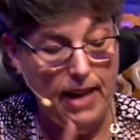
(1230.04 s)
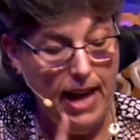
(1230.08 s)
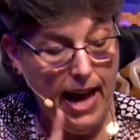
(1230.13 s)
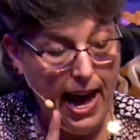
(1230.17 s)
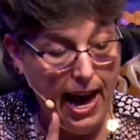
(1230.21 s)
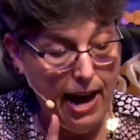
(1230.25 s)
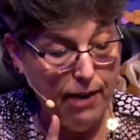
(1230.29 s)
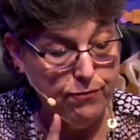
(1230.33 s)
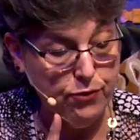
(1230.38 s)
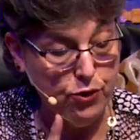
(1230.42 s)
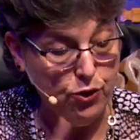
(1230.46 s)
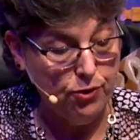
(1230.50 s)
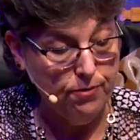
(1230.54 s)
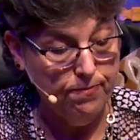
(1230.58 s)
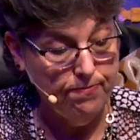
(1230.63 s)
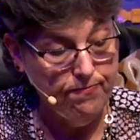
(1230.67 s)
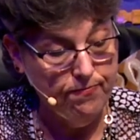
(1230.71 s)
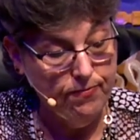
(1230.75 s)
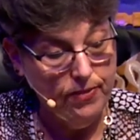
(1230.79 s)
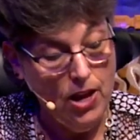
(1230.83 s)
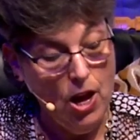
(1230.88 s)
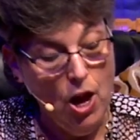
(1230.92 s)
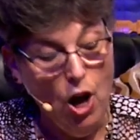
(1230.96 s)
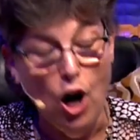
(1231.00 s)
After.
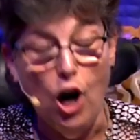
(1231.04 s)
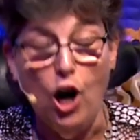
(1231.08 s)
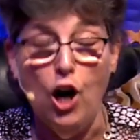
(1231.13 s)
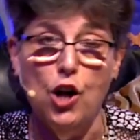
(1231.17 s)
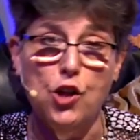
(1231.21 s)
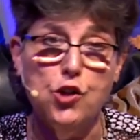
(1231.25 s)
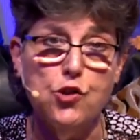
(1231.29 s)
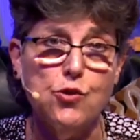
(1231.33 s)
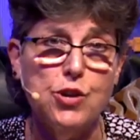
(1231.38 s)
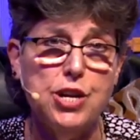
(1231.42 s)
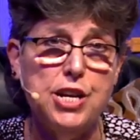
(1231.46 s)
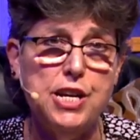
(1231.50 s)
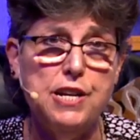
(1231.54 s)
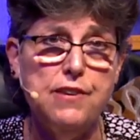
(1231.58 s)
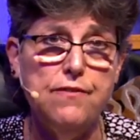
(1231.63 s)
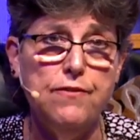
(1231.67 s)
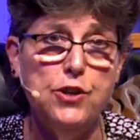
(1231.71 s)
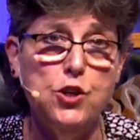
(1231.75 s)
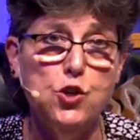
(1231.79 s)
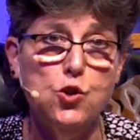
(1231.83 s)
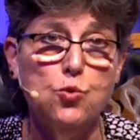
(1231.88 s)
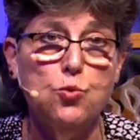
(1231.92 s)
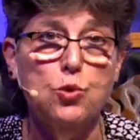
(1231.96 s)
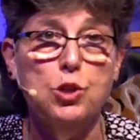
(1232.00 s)
Other
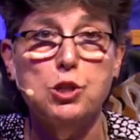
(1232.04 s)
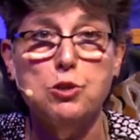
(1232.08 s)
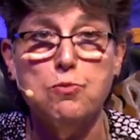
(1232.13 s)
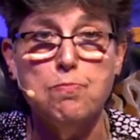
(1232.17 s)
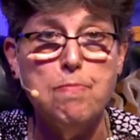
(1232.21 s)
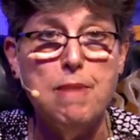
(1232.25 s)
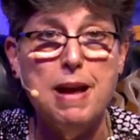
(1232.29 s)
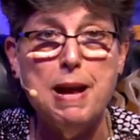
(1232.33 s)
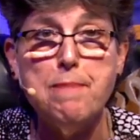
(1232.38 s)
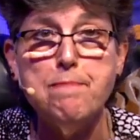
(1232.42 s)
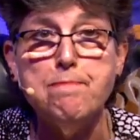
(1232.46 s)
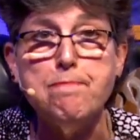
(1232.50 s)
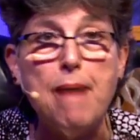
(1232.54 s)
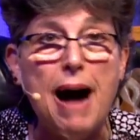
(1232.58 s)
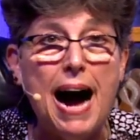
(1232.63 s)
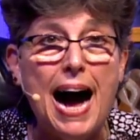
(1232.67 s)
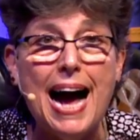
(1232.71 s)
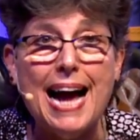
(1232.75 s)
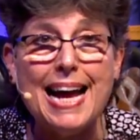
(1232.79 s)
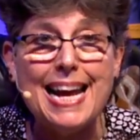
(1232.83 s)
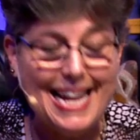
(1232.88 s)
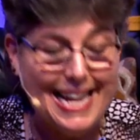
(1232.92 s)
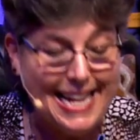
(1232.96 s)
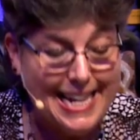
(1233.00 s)
individuals may
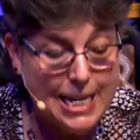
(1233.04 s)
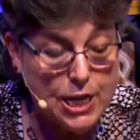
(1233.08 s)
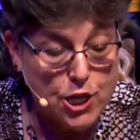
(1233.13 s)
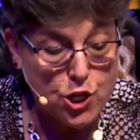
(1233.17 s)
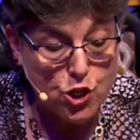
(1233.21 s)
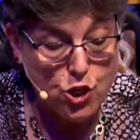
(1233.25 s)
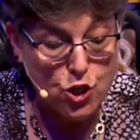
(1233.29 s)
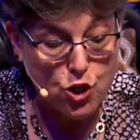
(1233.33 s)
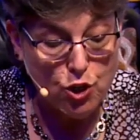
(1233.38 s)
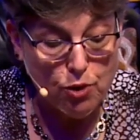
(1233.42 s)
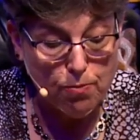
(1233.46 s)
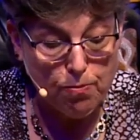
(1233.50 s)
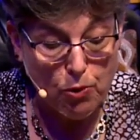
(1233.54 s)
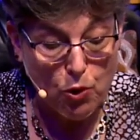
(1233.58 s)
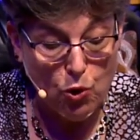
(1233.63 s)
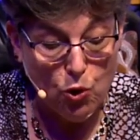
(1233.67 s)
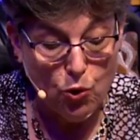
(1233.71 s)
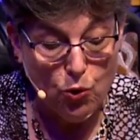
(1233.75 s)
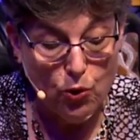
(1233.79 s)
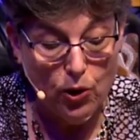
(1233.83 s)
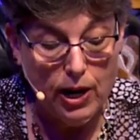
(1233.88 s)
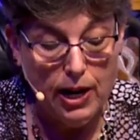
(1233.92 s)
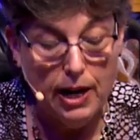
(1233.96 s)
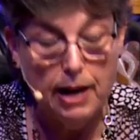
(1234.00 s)
buy into the
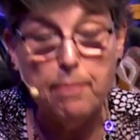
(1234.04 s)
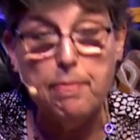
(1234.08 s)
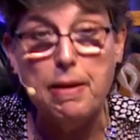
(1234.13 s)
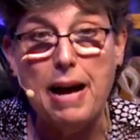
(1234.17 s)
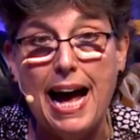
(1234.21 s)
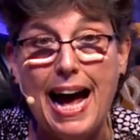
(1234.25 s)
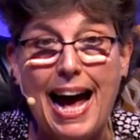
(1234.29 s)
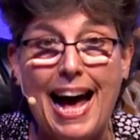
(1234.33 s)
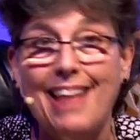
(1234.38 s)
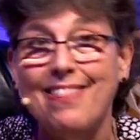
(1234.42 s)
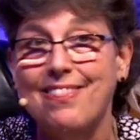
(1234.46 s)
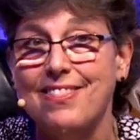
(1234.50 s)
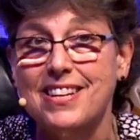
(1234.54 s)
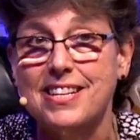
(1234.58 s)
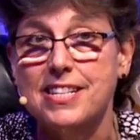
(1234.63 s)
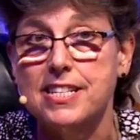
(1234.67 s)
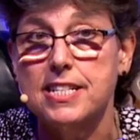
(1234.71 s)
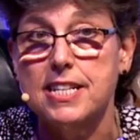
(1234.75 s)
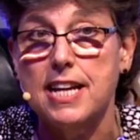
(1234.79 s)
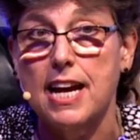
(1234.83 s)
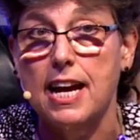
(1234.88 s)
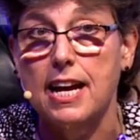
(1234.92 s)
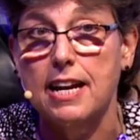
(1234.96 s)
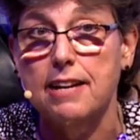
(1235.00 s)
program at this
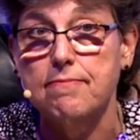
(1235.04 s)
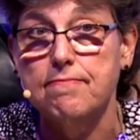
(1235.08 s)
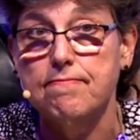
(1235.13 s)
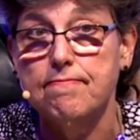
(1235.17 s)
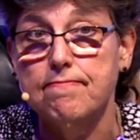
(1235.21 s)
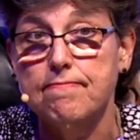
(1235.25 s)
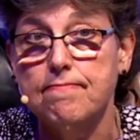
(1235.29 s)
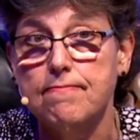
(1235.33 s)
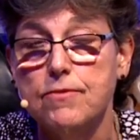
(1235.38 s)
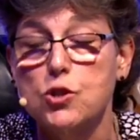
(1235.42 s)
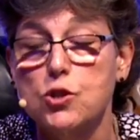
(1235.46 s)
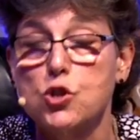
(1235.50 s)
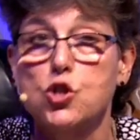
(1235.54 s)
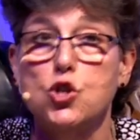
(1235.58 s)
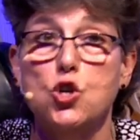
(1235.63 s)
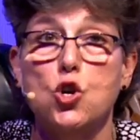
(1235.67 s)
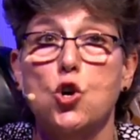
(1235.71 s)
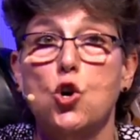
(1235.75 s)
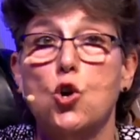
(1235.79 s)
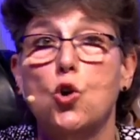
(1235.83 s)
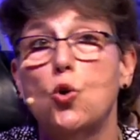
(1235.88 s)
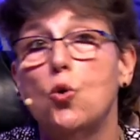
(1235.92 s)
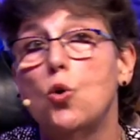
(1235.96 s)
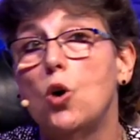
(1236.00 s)
time.
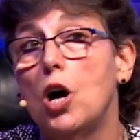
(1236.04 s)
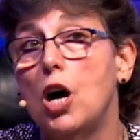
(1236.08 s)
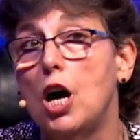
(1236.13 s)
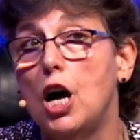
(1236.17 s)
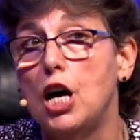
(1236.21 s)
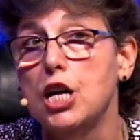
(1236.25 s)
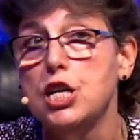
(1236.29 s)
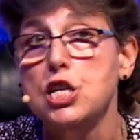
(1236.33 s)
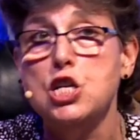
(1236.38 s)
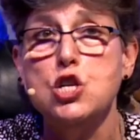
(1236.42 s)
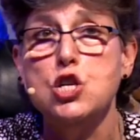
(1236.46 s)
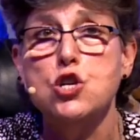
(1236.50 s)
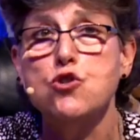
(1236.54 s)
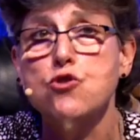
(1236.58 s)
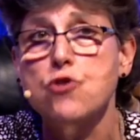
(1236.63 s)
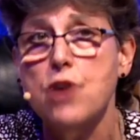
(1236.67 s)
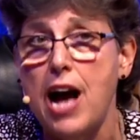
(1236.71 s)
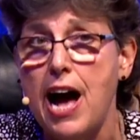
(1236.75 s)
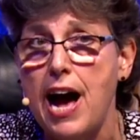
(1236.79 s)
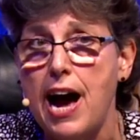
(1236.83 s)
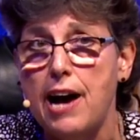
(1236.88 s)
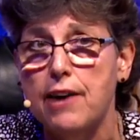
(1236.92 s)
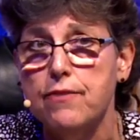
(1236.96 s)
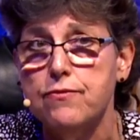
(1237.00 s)
So a year
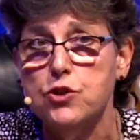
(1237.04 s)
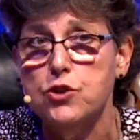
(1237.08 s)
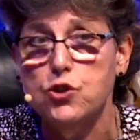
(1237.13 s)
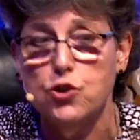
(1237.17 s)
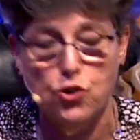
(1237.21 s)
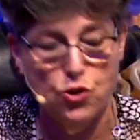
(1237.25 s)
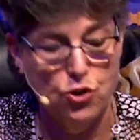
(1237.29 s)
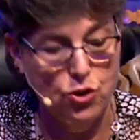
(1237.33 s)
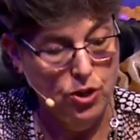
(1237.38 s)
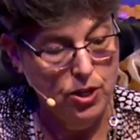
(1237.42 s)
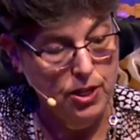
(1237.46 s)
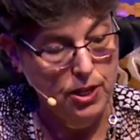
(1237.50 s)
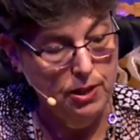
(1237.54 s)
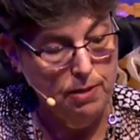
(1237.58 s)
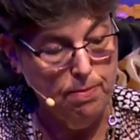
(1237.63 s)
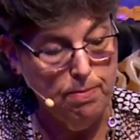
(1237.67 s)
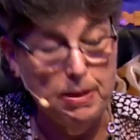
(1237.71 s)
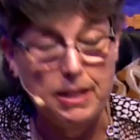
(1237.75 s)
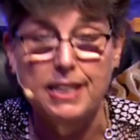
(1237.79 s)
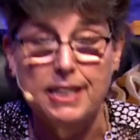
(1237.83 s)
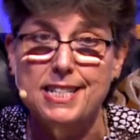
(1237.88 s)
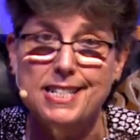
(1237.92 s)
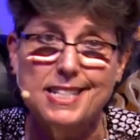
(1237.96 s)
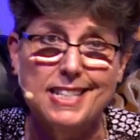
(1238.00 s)
after the
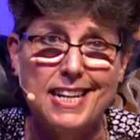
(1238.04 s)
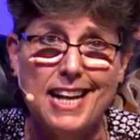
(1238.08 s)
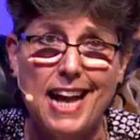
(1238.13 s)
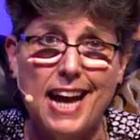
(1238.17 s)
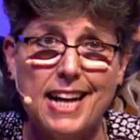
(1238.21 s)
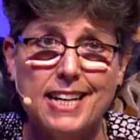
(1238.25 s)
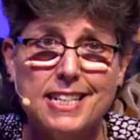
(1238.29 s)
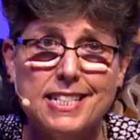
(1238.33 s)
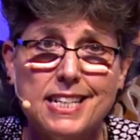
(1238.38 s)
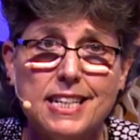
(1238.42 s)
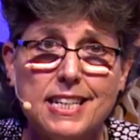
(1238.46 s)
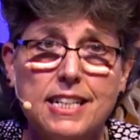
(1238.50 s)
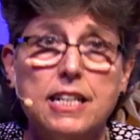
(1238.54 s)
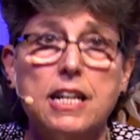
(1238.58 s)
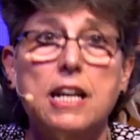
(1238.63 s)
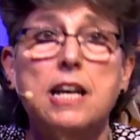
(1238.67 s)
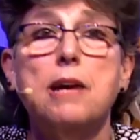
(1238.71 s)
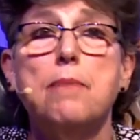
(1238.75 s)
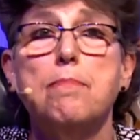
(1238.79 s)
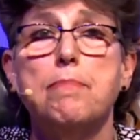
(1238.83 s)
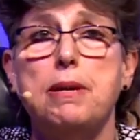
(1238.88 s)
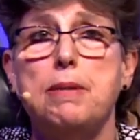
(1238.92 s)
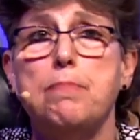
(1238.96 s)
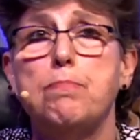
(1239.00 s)
bill is enacted,
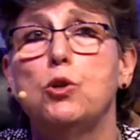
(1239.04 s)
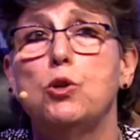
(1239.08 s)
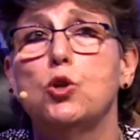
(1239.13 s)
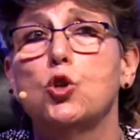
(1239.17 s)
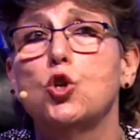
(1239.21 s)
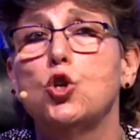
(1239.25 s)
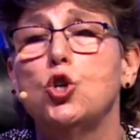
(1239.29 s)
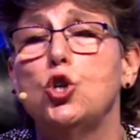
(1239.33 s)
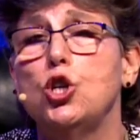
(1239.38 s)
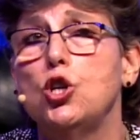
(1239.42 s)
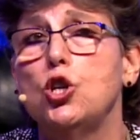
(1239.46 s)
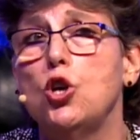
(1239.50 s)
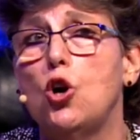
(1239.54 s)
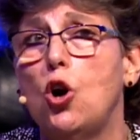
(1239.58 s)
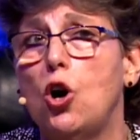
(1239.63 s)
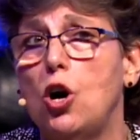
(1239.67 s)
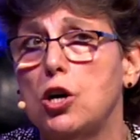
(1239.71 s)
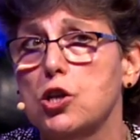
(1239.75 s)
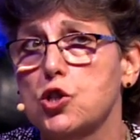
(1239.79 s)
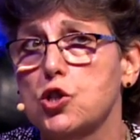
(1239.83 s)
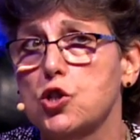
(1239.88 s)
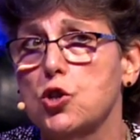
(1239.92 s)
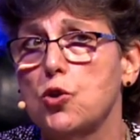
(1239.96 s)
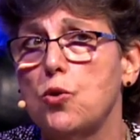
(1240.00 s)
people could
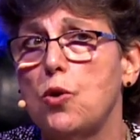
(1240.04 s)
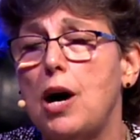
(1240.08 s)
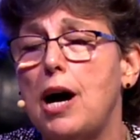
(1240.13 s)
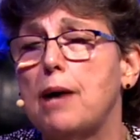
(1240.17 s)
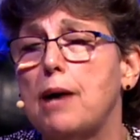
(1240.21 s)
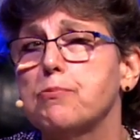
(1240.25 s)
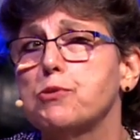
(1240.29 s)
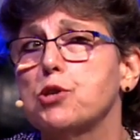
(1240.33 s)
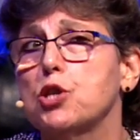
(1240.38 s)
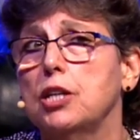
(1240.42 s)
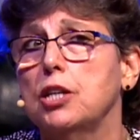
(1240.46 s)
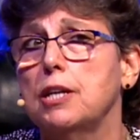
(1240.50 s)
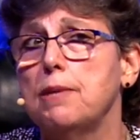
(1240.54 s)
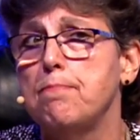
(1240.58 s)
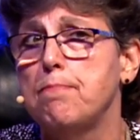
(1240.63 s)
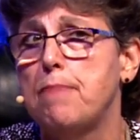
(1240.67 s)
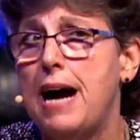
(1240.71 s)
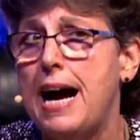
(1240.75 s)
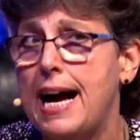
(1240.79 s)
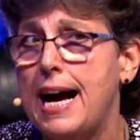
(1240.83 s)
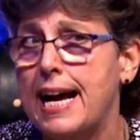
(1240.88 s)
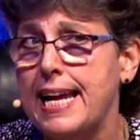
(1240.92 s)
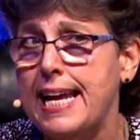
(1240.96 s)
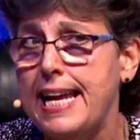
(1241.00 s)
also optionally
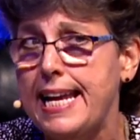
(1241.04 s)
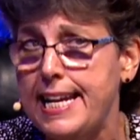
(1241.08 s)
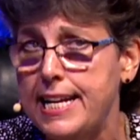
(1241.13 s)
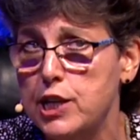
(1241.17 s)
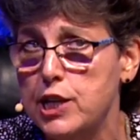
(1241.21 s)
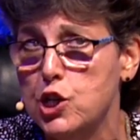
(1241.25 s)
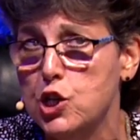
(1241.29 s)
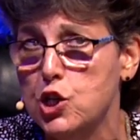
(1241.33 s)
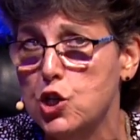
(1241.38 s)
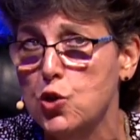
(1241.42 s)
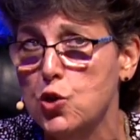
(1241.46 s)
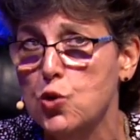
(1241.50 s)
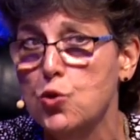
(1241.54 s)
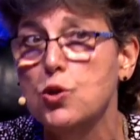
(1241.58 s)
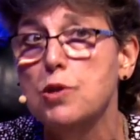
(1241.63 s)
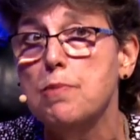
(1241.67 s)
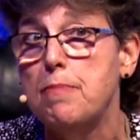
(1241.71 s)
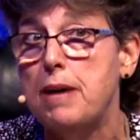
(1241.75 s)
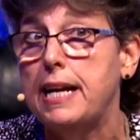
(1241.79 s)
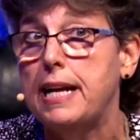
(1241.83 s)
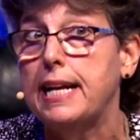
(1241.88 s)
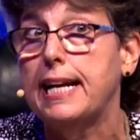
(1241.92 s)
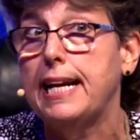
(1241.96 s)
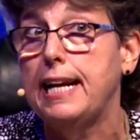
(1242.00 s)
buy into the
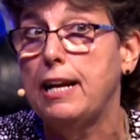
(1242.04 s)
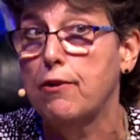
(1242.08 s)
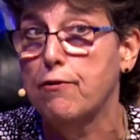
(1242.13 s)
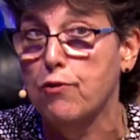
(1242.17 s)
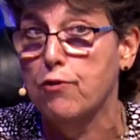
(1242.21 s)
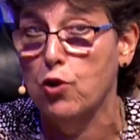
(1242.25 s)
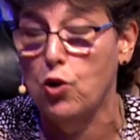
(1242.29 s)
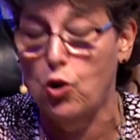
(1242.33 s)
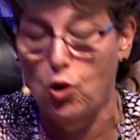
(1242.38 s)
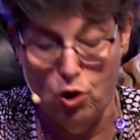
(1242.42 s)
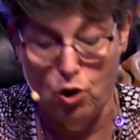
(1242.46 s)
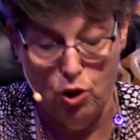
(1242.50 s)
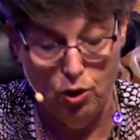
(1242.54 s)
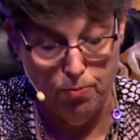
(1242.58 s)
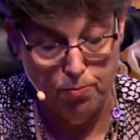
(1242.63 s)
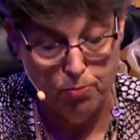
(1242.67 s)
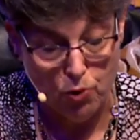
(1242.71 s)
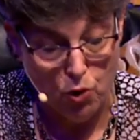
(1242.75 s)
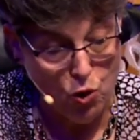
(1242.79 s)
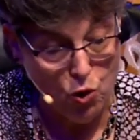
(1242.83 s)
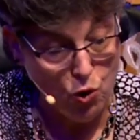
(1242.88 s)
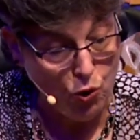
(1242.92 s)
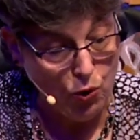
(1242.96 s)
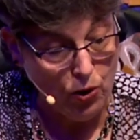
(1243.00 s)
Medicare for All
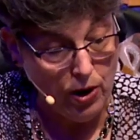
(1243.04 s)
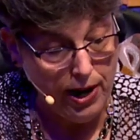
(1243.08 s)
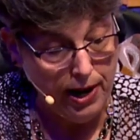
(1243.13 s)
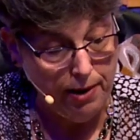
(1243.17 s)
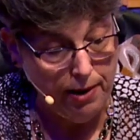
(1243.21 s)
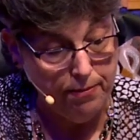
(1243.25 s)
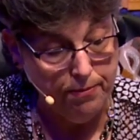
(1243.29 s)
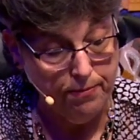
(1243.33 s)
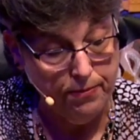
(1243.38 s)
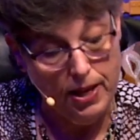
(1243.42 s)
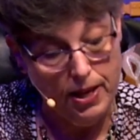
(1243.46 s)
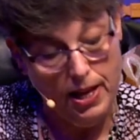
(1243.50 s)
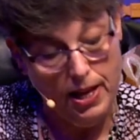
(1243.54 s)
program.